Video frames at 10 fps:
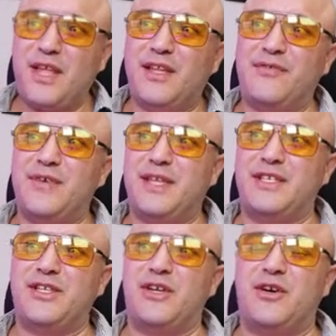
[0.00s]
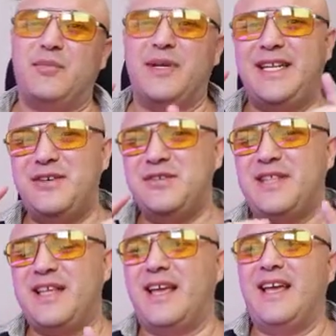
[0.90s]
different things you can earn. But here's the
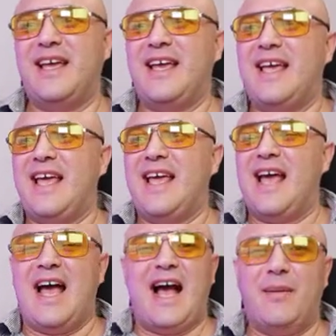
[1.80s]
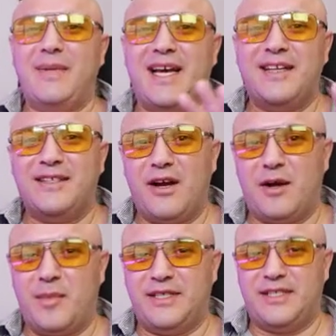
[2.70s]
thing. I'm not going to talk about the